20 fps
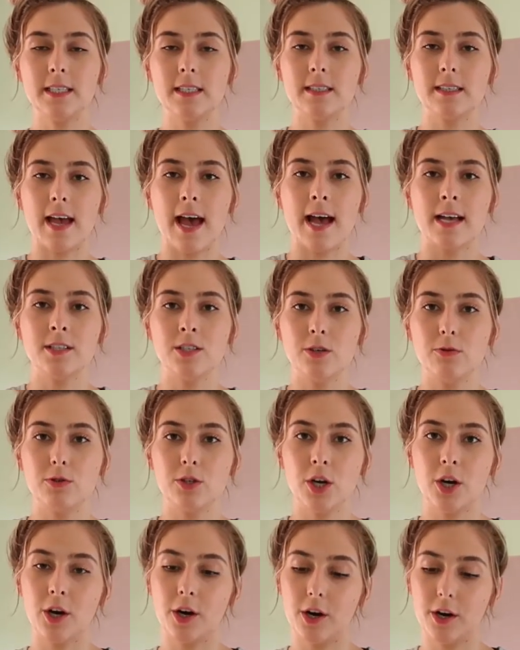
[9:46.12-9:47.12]
is as you
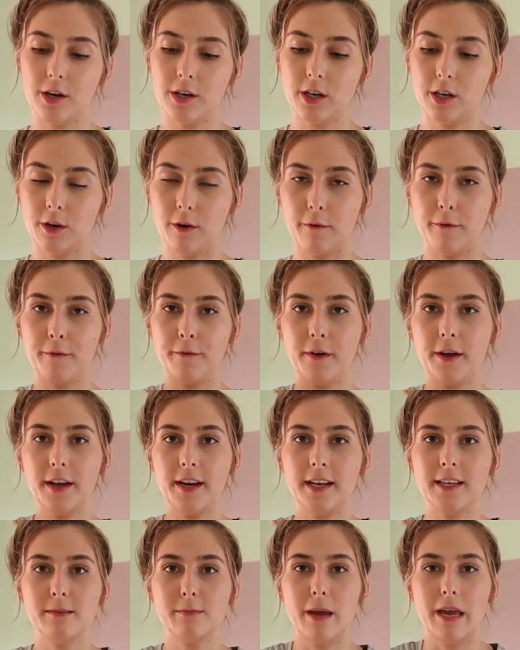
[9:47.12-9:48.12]
turn, your
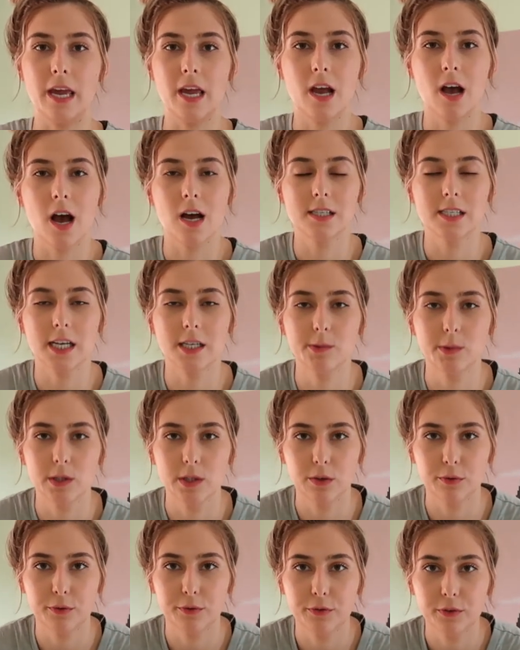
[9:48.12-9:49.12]
foot is making contact with
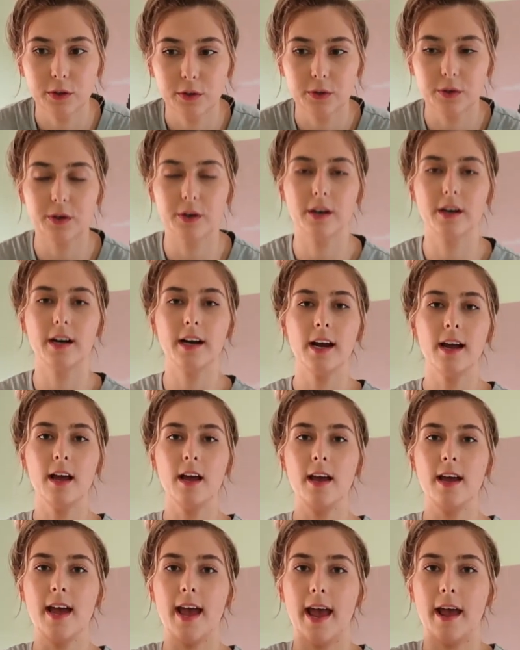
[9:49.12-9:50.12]
the floor,
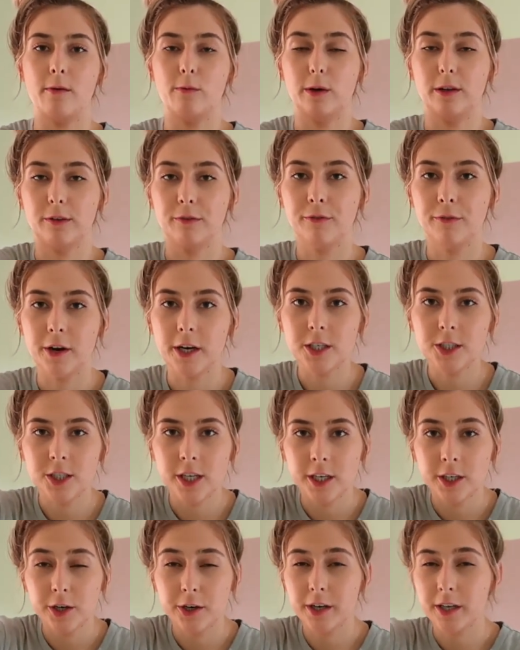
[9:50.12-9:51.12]
and with
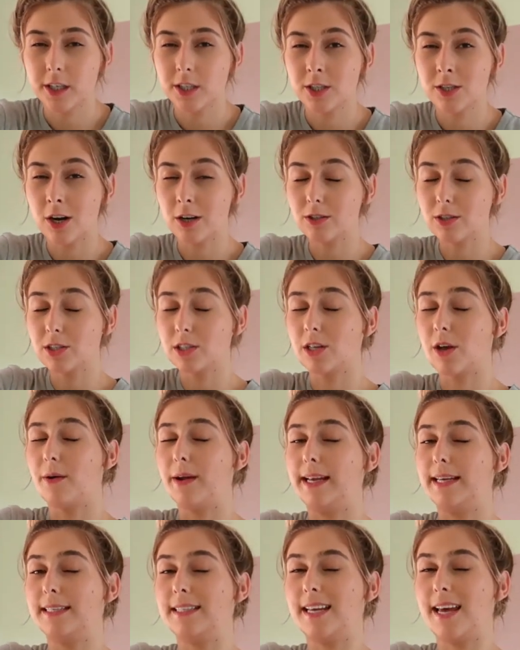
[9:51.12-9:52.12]
friction, you're going to start
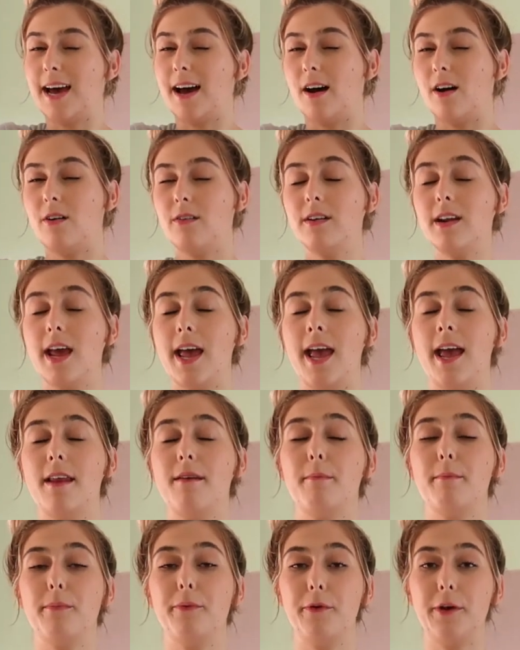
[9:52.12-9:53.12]
slowing down,
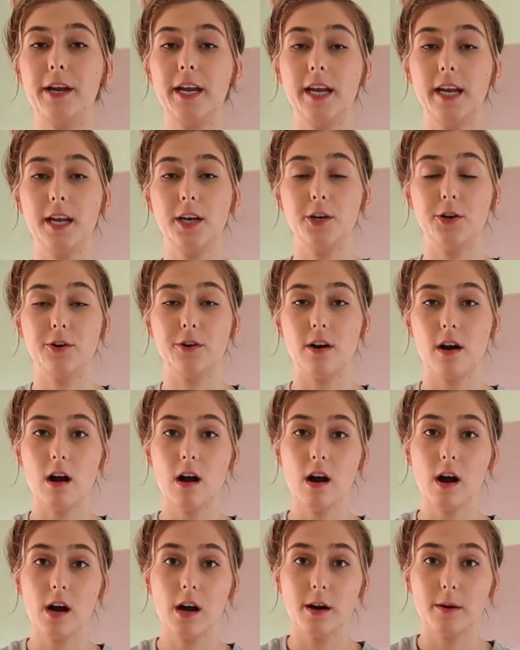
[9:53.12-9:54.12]
and bringing in your
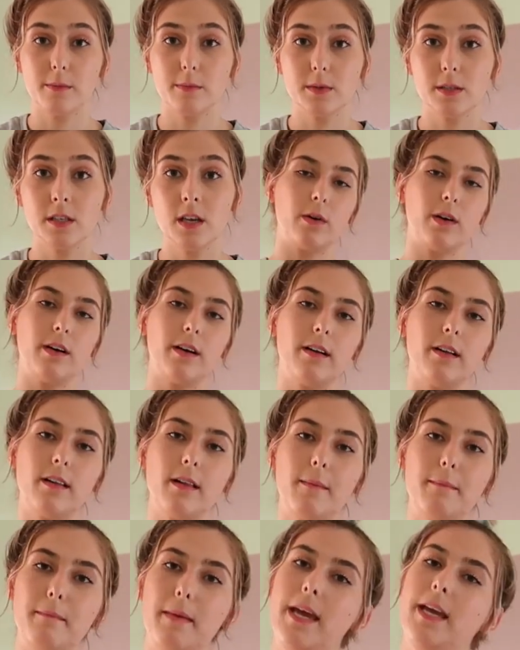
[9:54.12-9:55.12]
arms
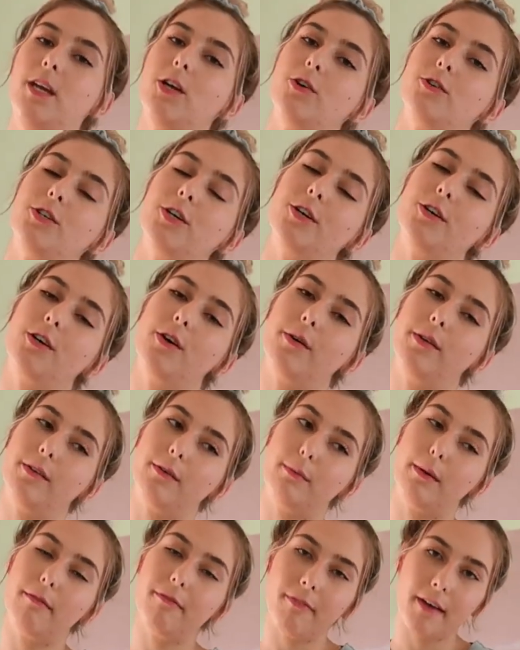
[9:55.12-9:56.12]
will make your turn go a
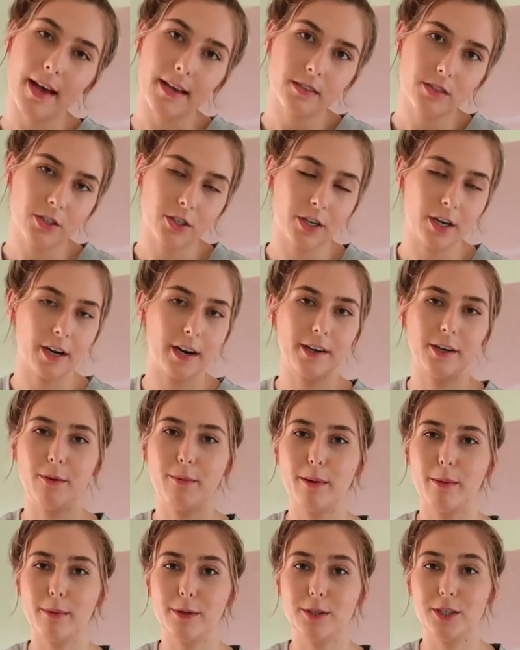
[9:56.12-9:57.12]
little bit faster and you'll
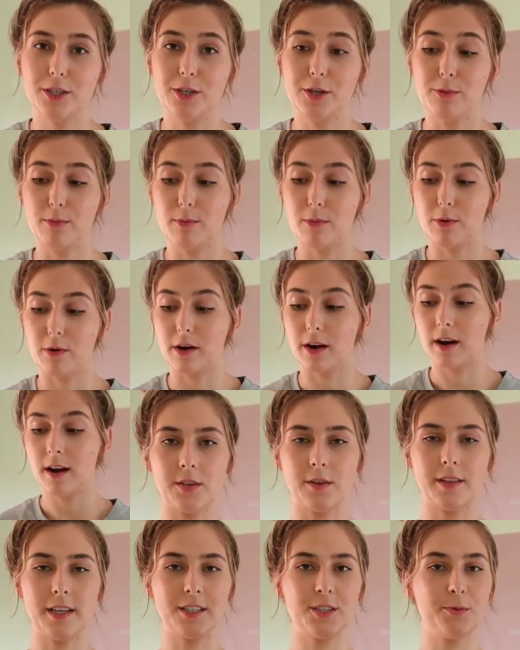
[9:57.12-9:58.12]
be able to do more.
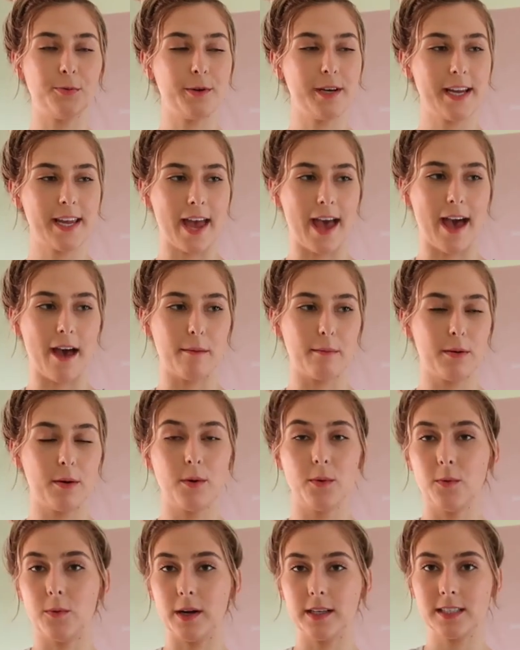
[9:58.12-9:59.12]
So let's recap.
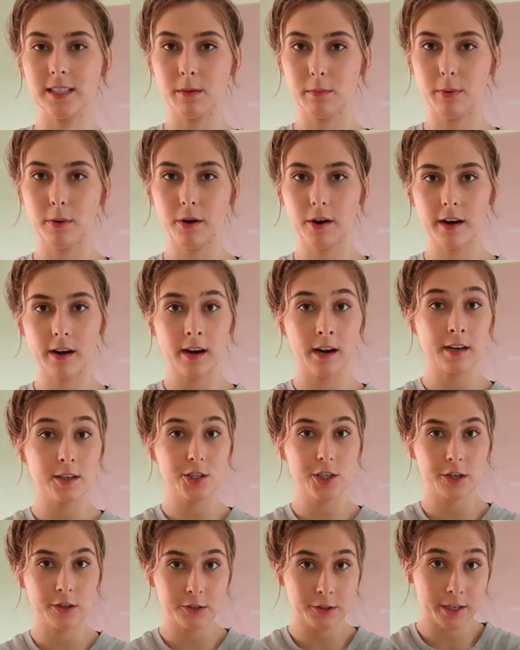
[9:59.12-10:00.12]
What's important,
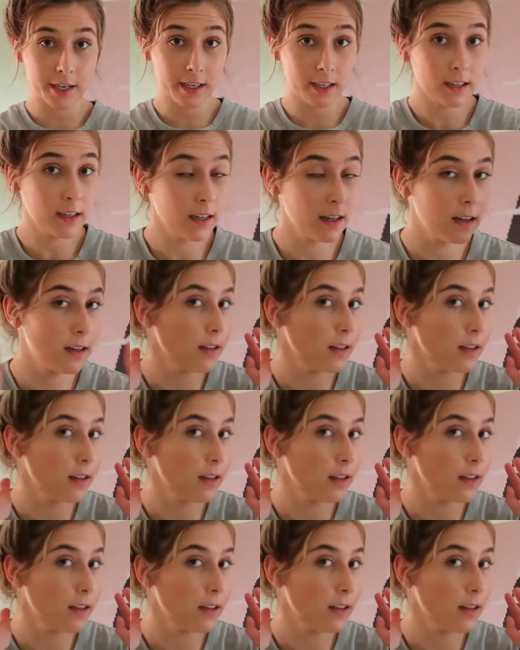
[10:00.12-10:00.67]
children?